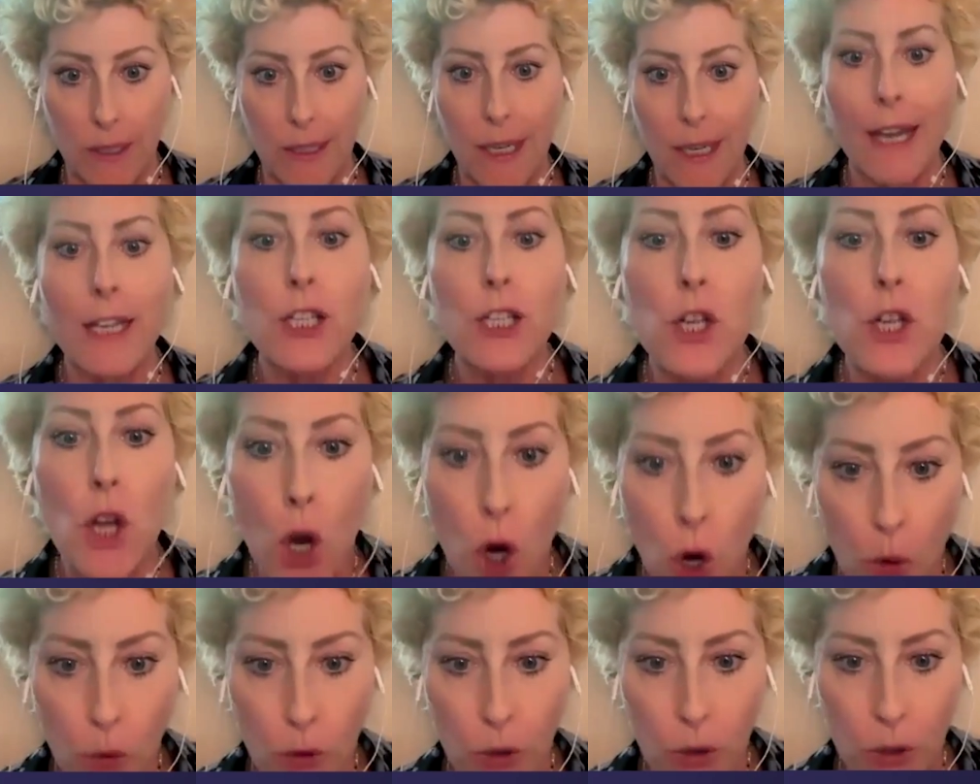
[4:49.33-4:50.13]
Like, I
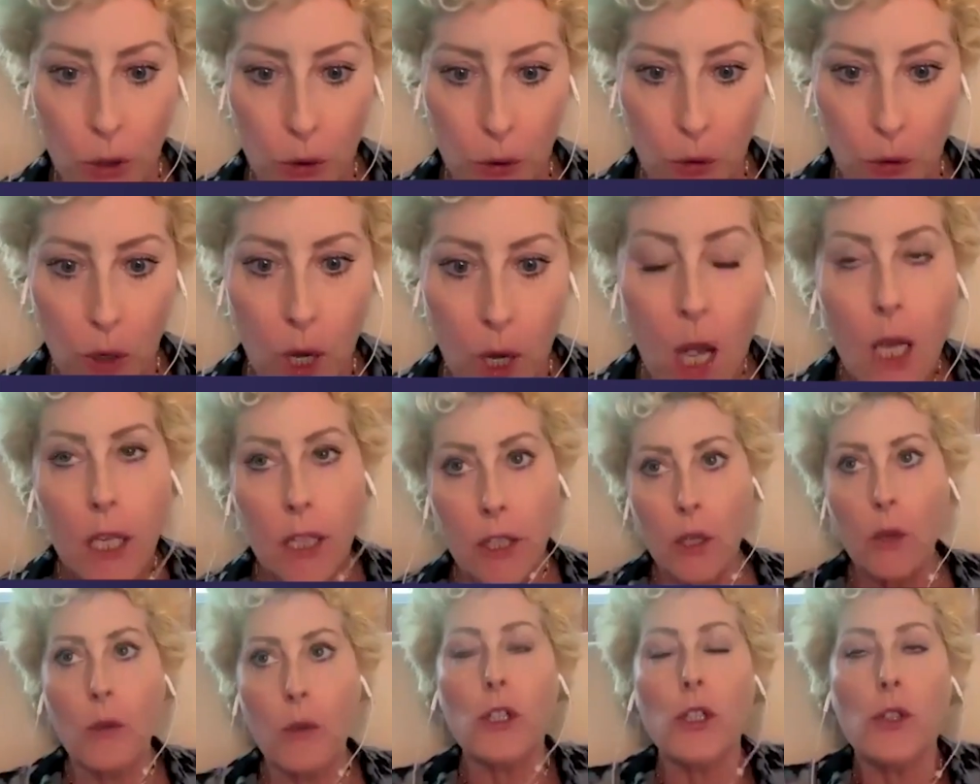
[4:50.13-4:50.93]
know you,
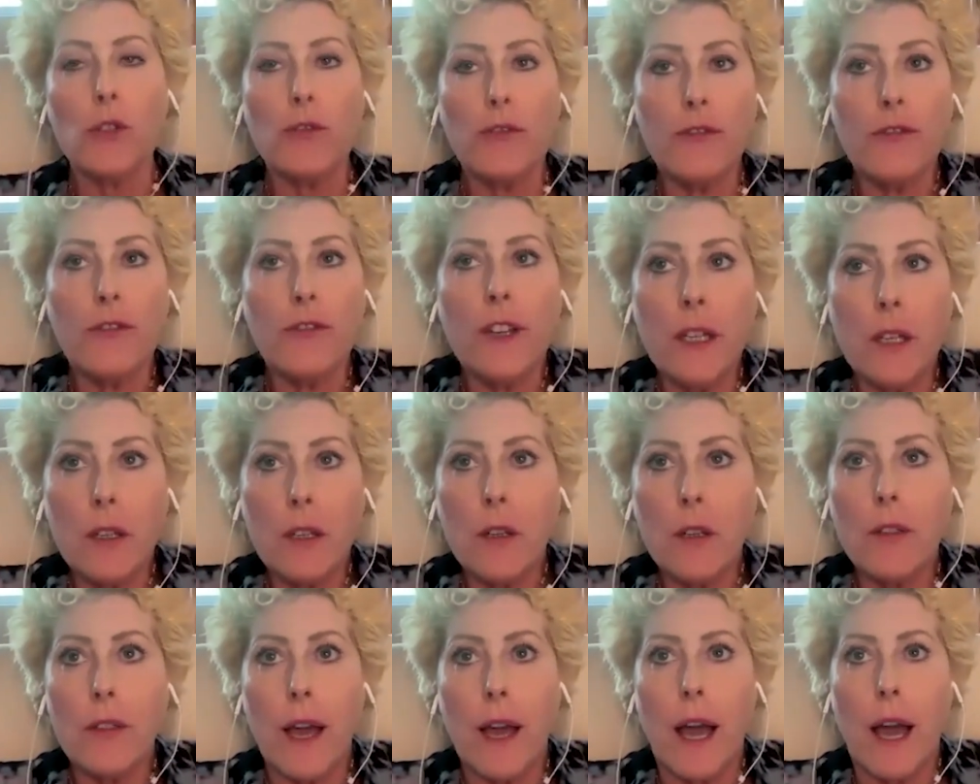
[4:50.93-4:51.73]
and you
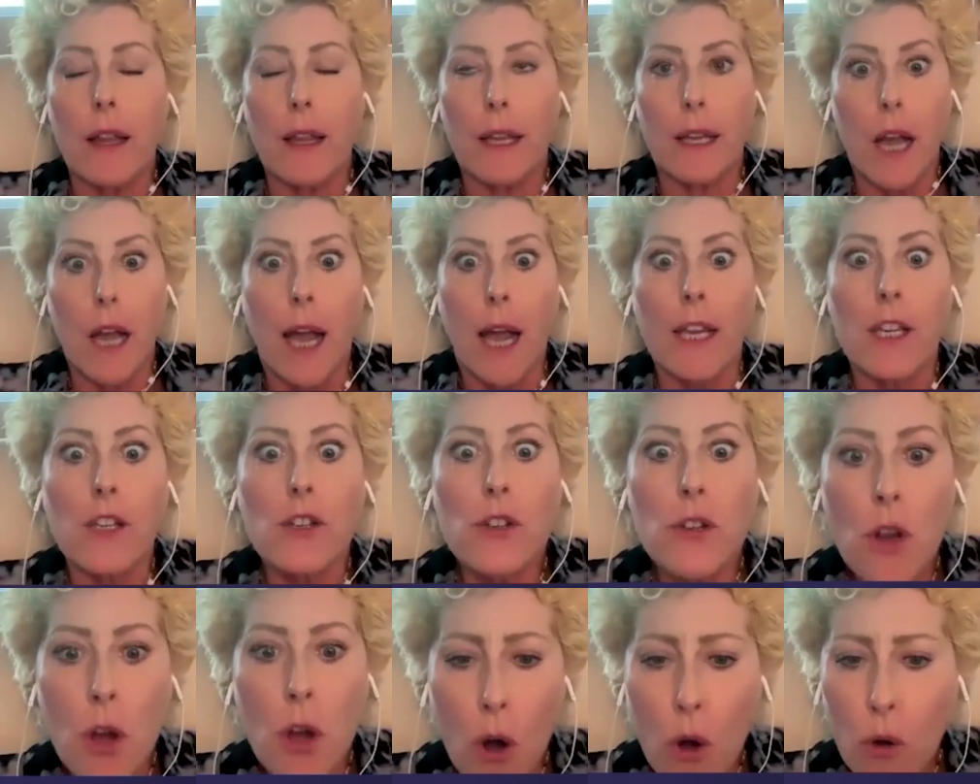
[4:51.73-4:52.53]
feel that, like, I
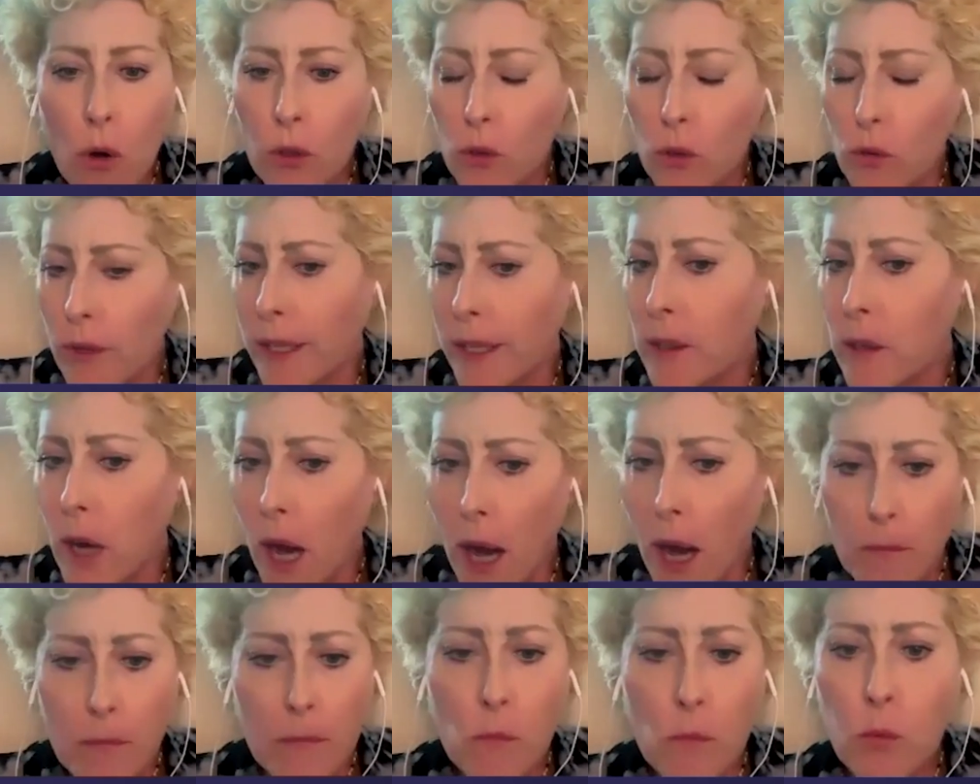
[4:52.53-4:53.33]
know you, like,
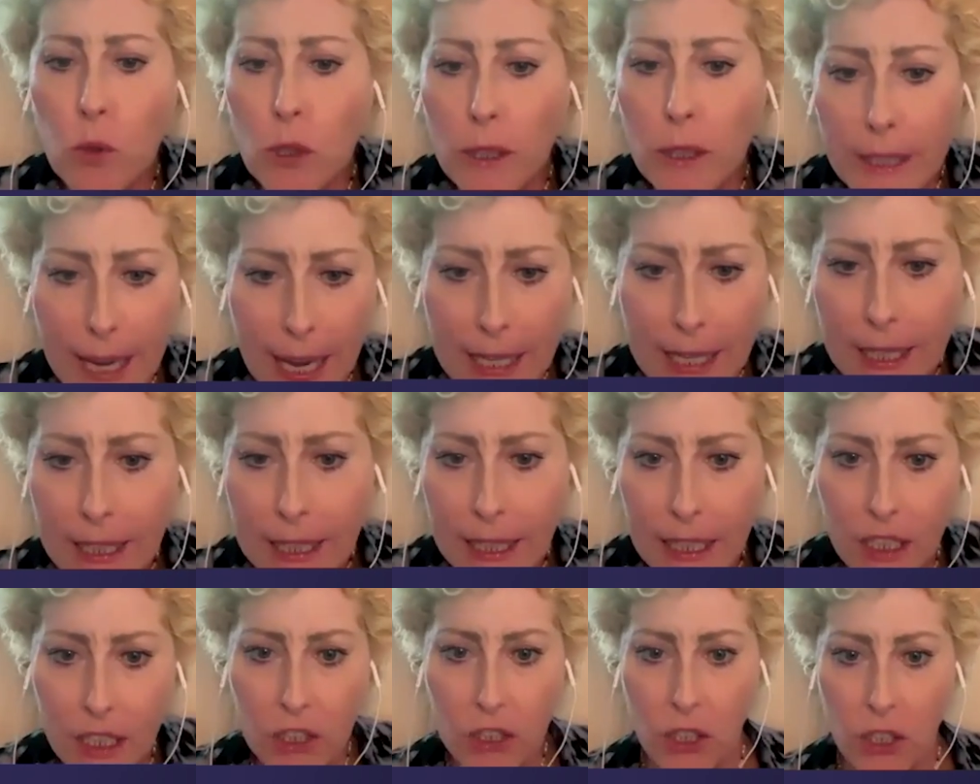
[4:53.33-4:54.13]
we're
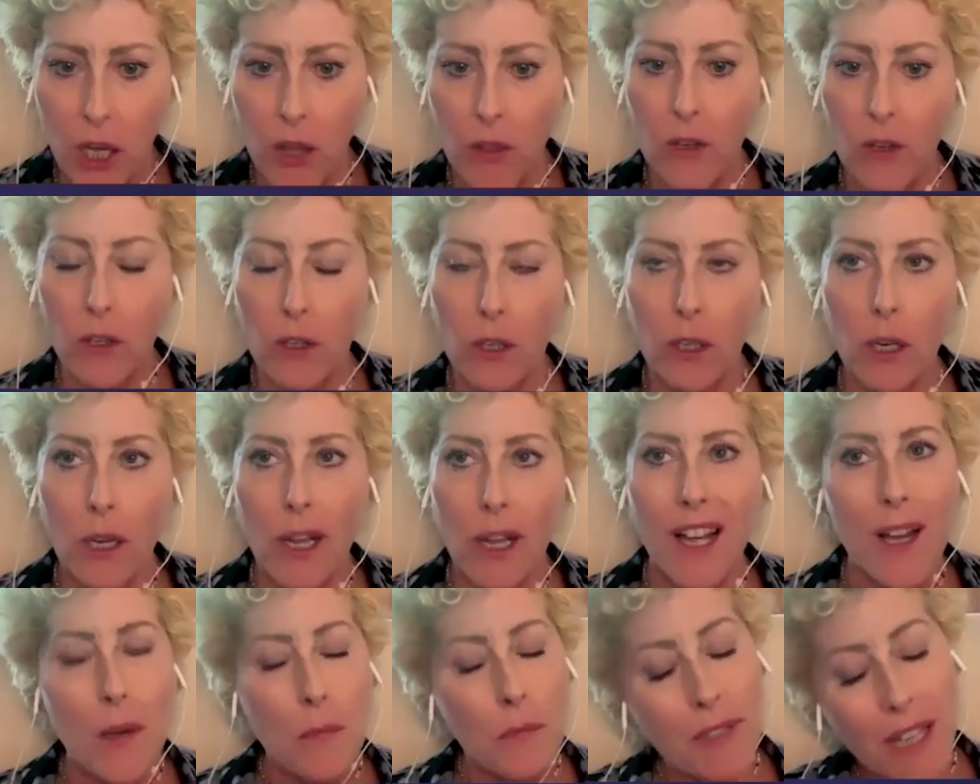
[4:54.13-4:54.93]
getting each other,
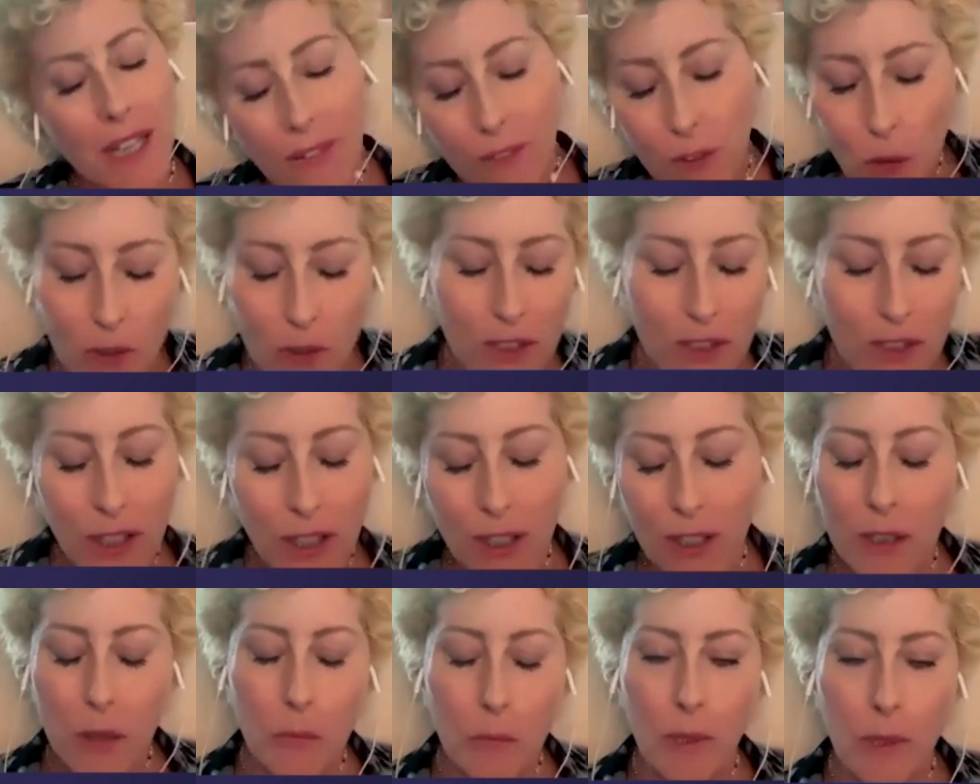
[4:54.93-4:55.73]
but everyone's
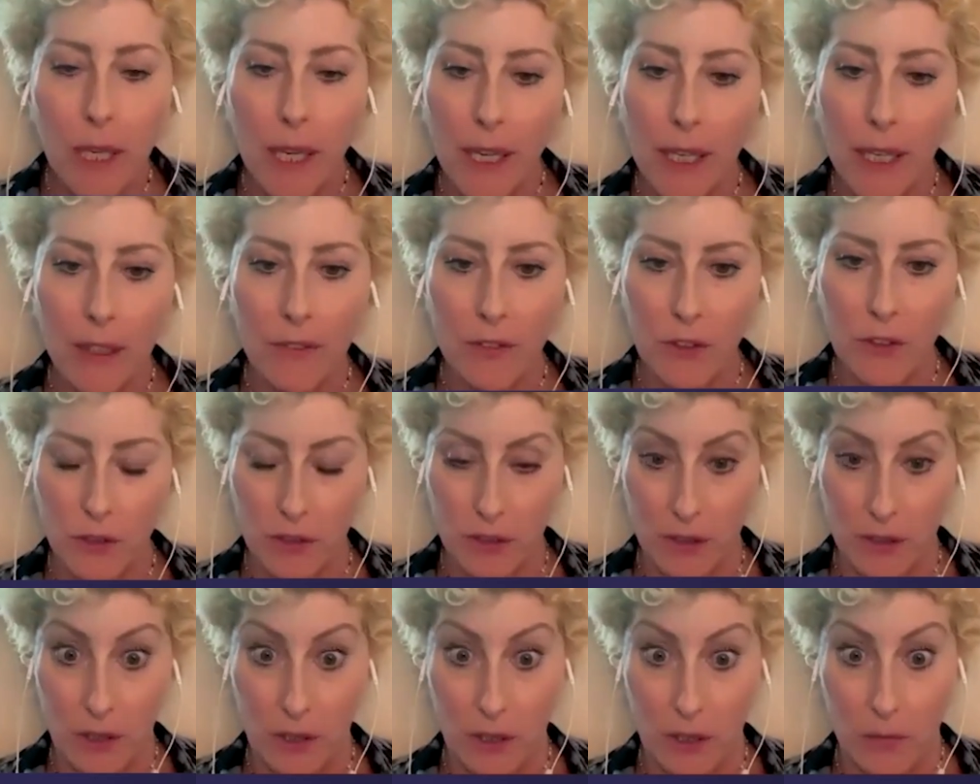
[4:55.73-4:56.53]
on good behavior
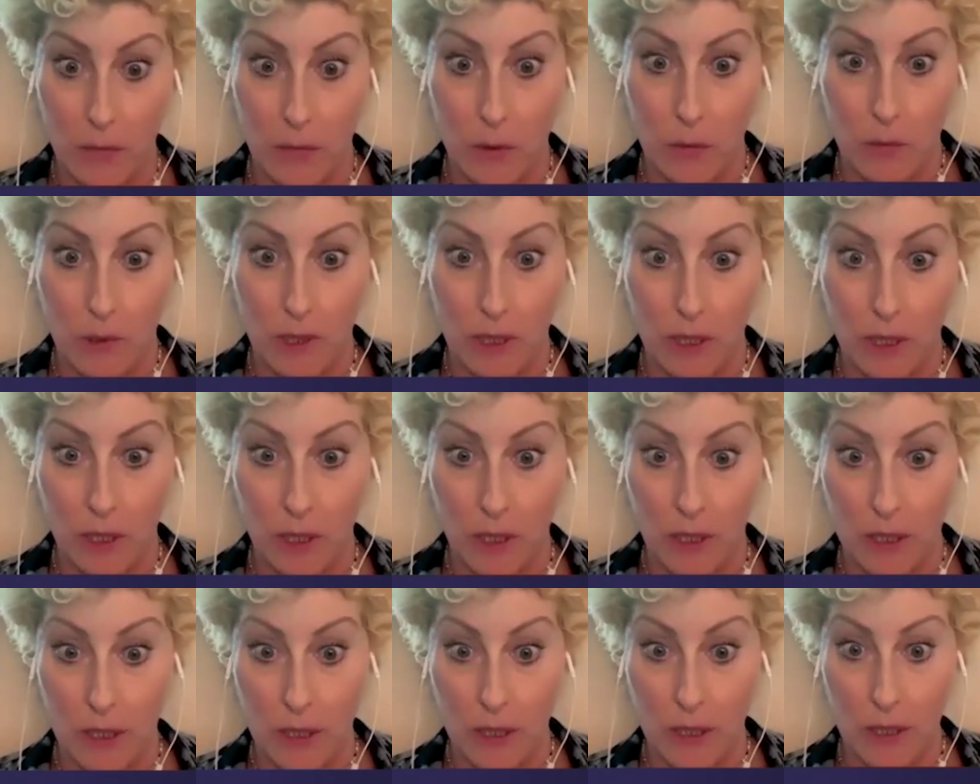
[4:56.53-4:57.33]
in the honeymoon
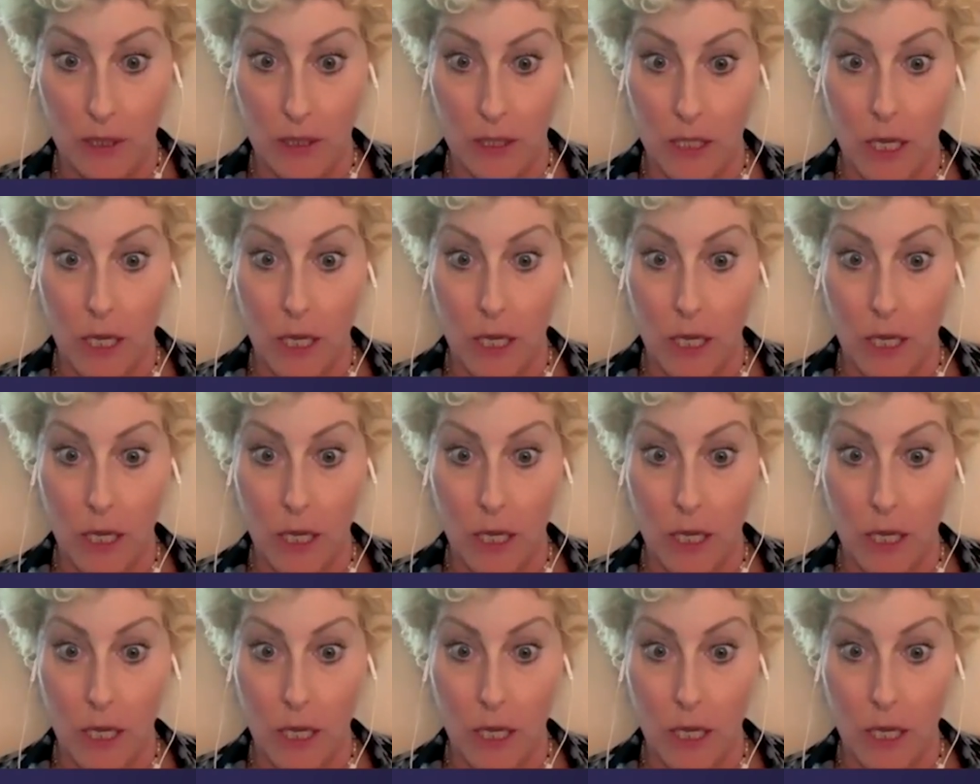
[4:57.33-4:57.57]
period.